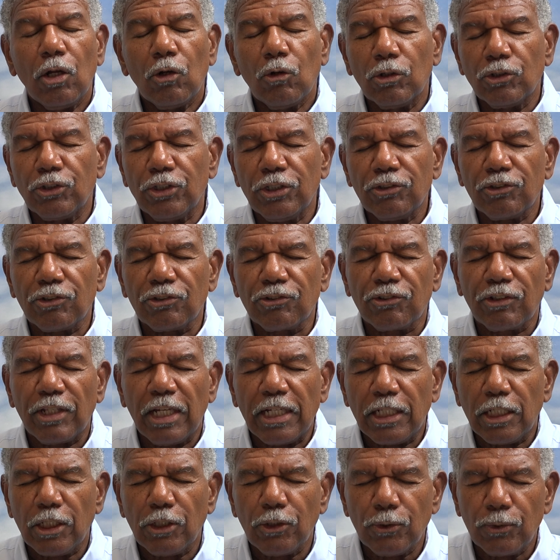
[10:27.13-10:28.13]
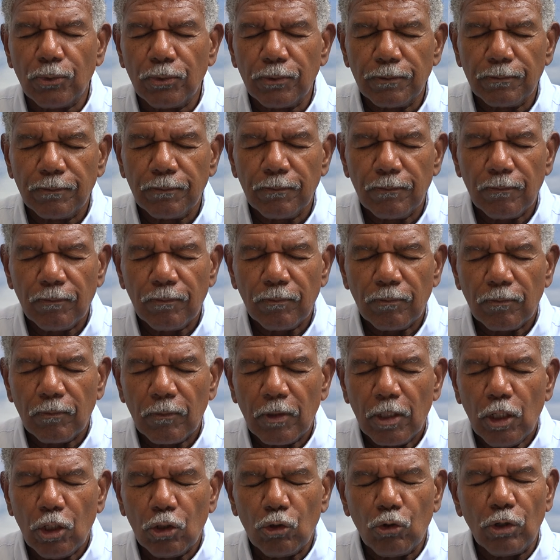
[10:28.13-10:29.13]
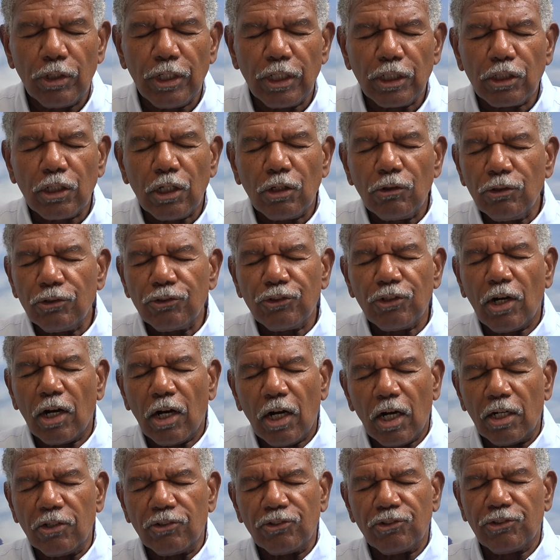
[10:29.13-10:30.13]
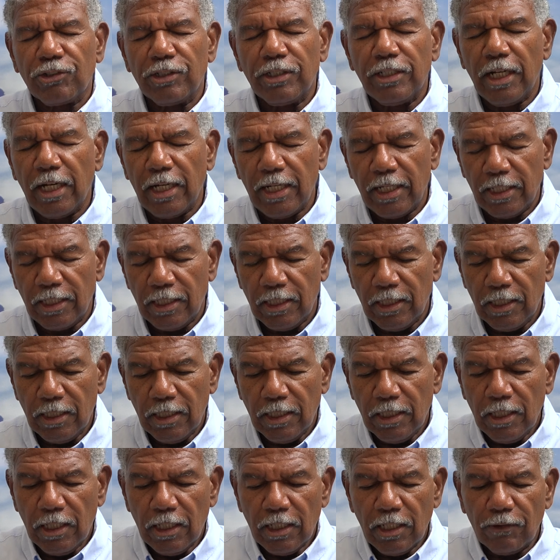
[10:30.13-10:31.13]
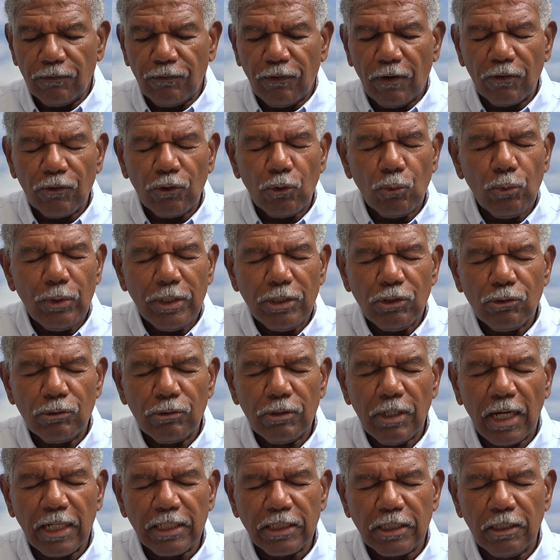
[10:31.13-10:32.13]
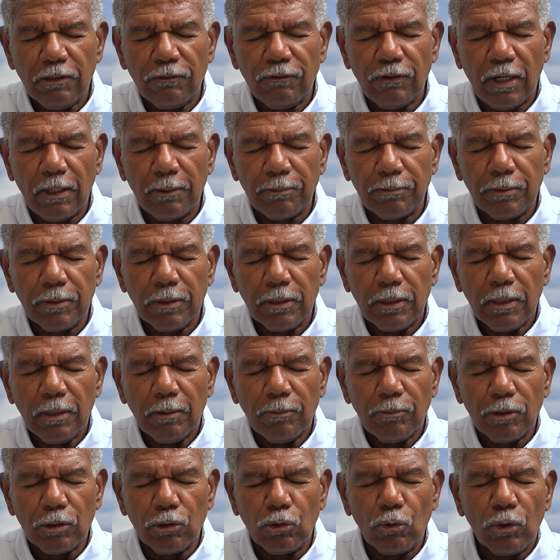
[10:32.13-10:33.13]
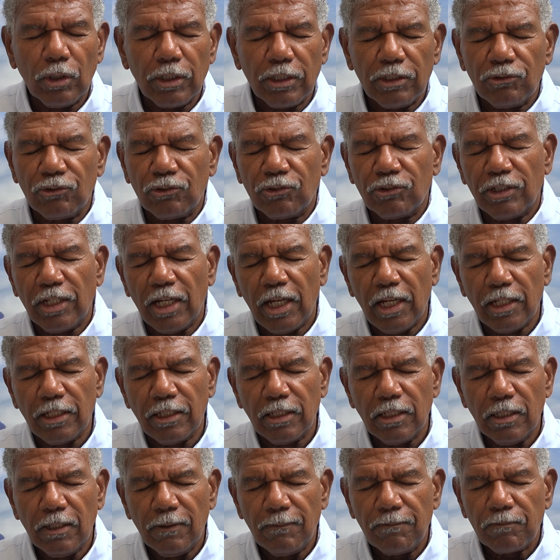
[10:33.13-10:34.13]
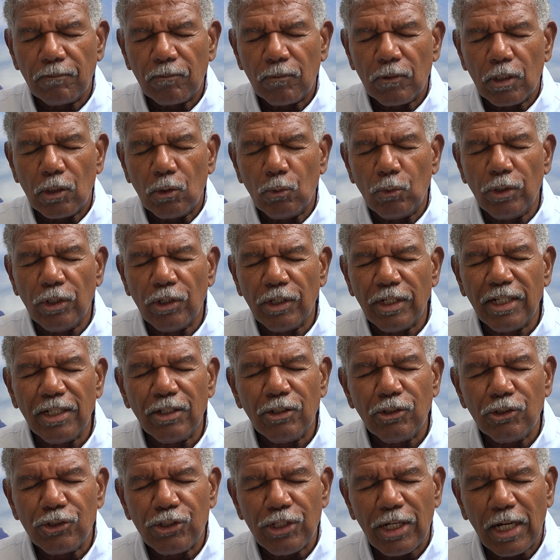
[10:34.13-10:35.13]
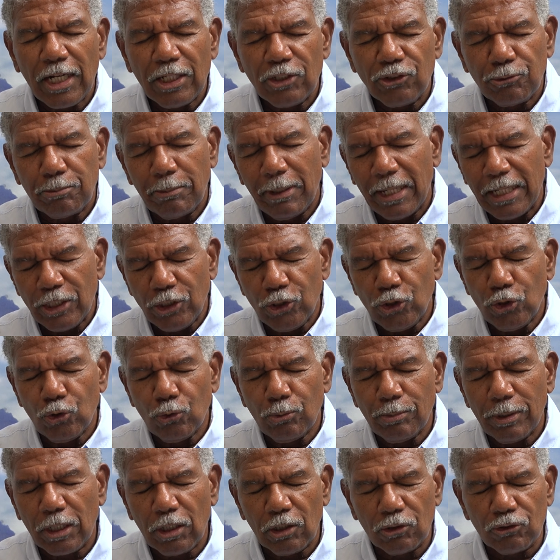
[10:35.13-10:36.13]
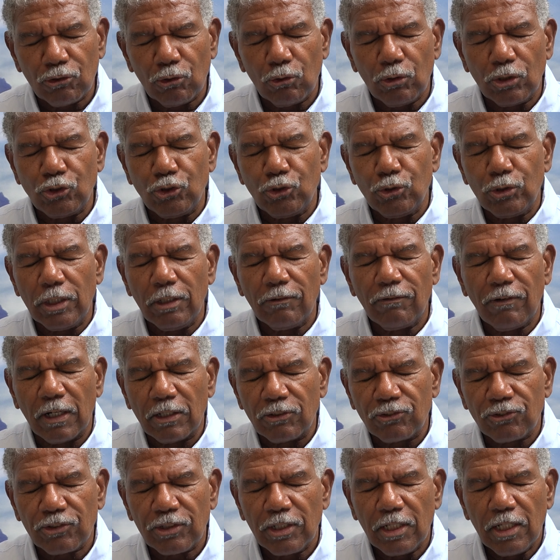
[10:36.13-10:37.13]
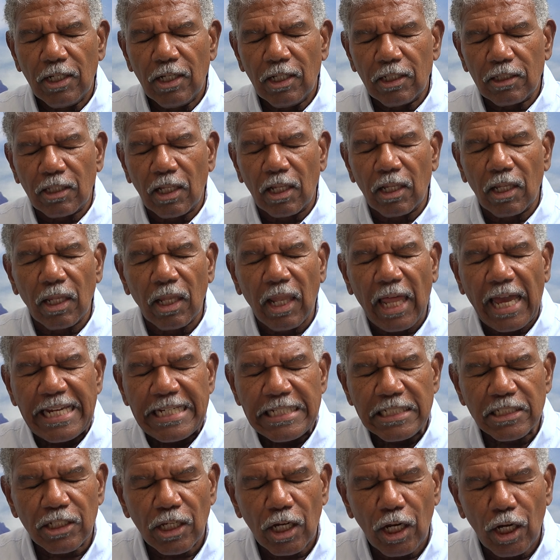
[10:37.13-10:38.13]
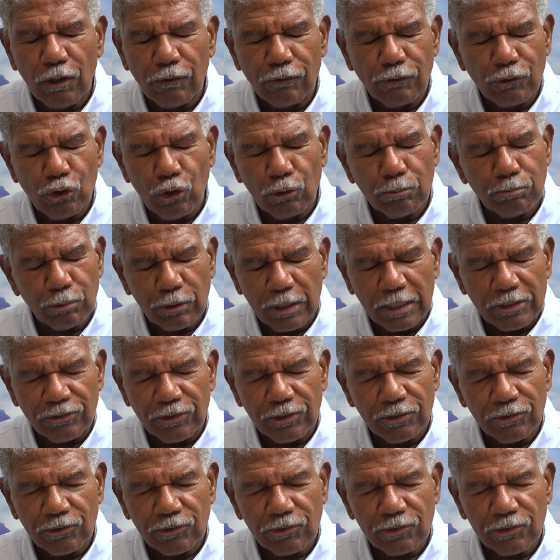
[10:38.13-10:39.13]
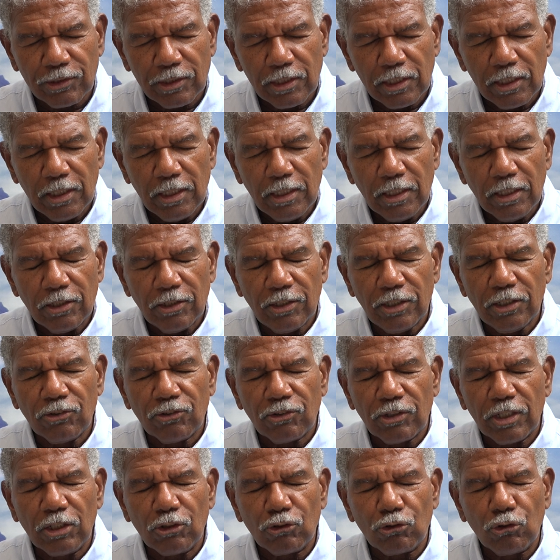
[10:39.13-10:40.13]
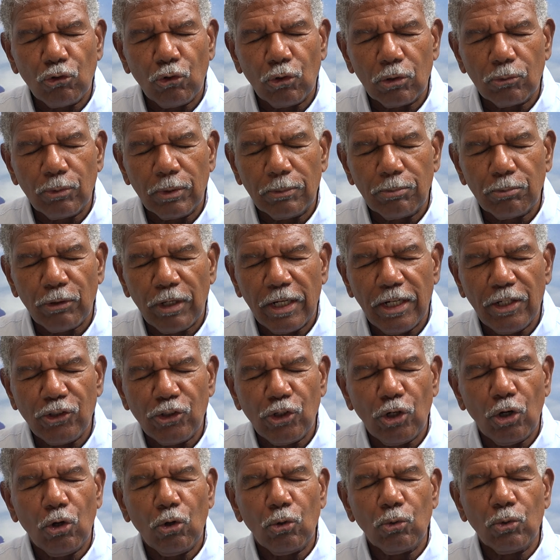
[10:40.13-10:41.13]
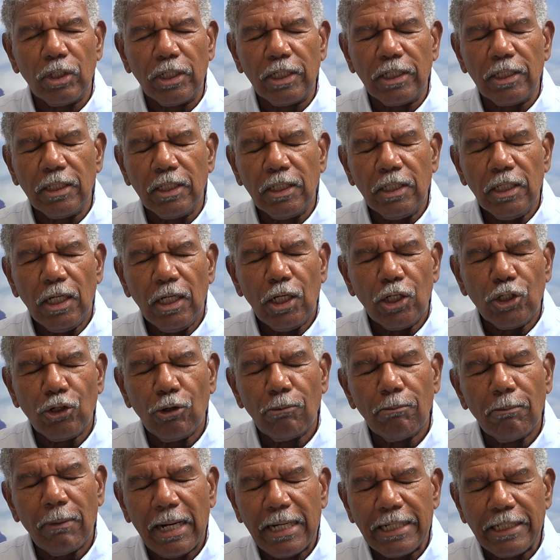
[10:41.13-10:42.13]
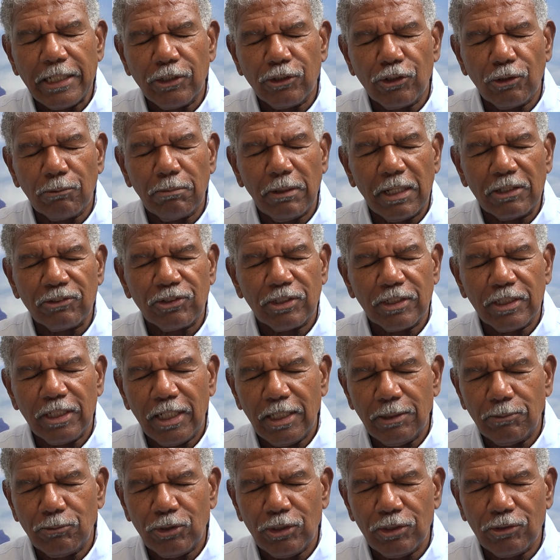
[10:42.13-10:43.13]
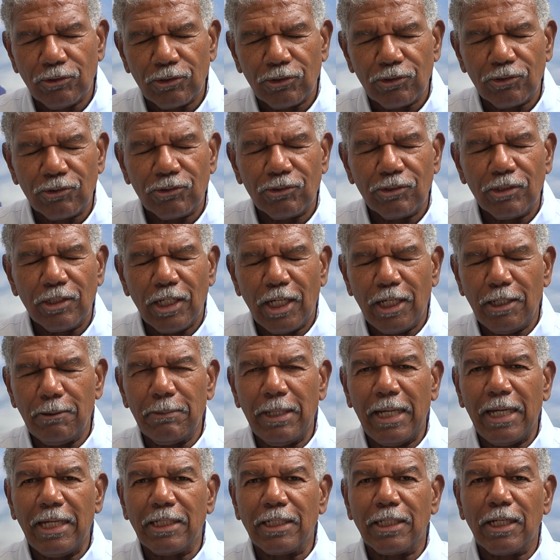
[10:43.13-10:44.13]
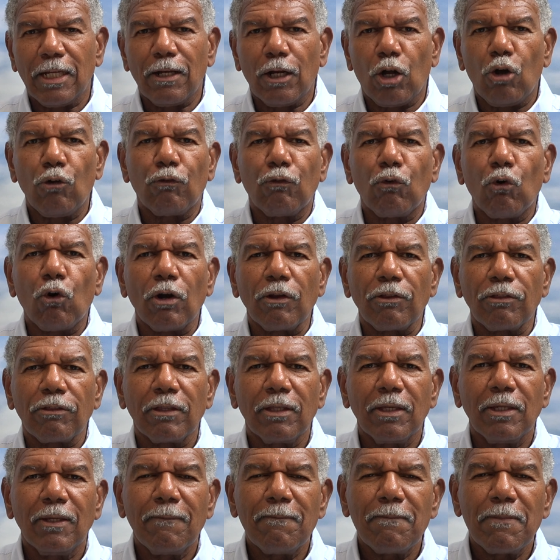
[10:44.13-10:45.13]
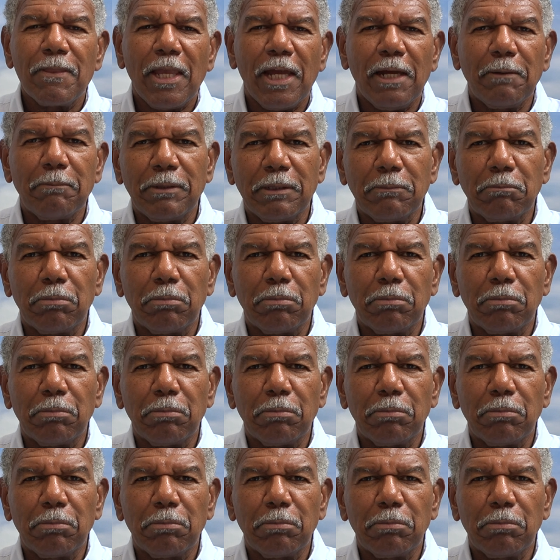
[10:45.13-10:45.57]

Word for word: Lord Jesus, thank you. Lord, encourage our hearts today that, Father, we do not give up, but, Lord, instead, we are energized by you because, Lord, you give us the light of your presence. These things, Lord, we pray in your holy, your mighty, and your blessed name, Jesus. Amen. Go forth and be